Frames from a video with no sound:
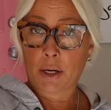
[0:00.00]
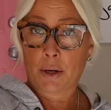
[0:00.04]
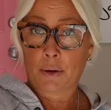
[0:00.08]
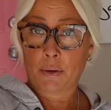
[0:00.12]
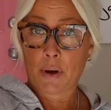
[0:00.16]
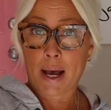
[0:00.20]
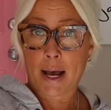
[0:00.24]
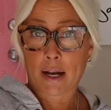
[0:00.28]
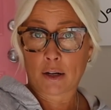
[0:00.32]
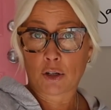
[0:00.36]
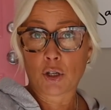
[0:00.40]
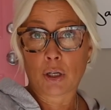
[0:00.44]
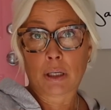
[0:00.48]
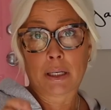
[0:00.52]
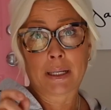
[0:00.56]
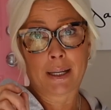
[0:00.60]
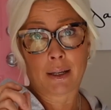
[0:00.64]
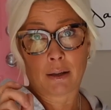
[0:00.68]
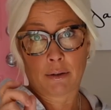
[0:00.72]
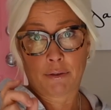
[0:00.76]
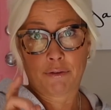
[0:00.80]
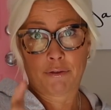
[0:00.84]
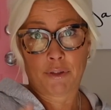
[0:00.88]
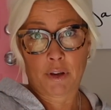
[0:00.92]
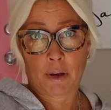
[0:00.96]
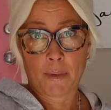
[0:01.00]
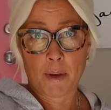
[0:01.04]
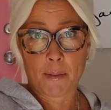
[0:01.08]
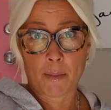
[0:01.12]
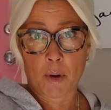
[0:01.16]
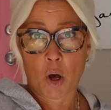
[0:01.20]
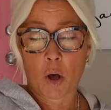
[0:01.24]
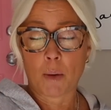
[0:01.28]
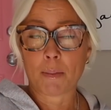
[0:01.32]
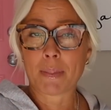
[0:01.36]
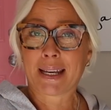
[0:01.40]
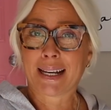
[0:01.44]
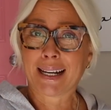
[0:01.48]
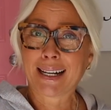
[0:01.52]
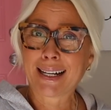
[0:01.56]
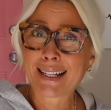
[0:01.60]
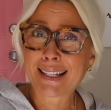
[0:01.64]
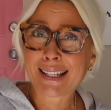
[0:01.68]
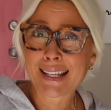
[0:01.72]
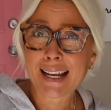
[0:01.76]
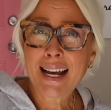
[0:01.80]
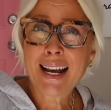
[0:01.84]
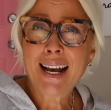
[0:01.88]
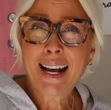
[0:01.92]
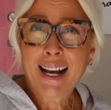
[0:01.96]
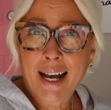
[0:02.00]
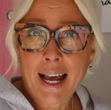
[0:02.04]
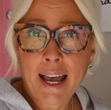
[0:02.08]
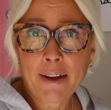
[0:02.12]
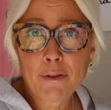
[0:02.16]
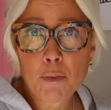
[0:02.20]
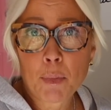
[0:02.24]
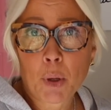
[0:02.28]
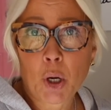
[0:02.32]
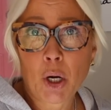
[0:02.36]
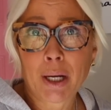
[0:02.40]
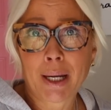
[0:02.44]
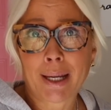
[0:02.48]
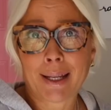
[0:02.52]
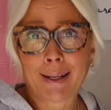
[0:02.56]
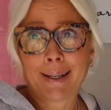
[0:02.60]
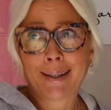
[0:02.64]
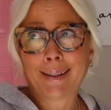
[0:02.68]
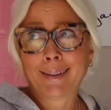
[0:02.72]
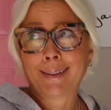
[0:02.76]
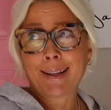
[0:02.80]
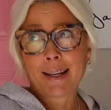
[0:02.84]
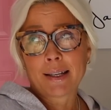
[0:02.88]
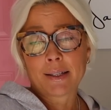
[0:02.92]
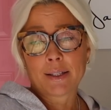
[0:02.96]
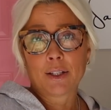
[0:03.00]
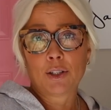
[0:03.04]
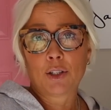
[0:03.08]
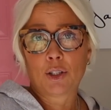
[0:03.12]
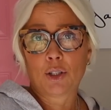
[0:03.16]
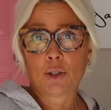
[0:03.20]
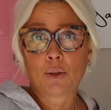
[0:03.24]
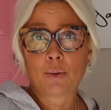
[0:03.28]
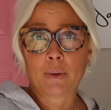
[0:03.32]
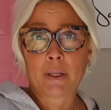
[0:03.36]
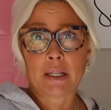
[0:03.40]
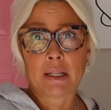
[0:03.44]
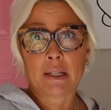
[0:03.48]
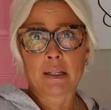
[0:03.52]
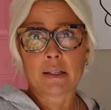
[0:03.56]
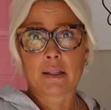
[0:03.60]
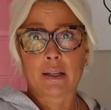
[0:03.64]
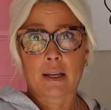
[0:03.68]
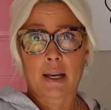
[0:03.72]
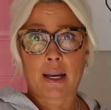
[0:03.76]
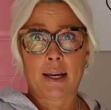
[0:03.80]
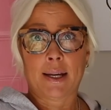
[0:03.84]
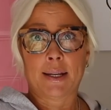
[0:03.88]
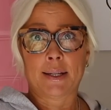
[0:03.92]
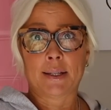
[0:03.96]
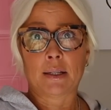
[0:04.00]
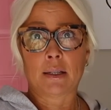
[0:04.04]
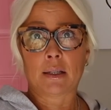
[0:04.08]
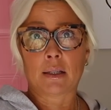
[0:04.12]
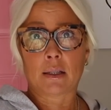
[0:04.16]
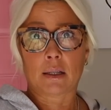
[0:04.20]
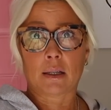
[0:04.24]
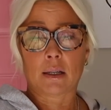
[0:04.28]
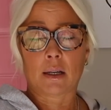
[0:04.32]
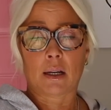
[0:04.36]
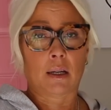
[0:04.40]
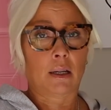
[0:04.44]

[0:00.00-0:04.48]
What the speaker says: actually film them all, because I have a market in less than 2 weeks and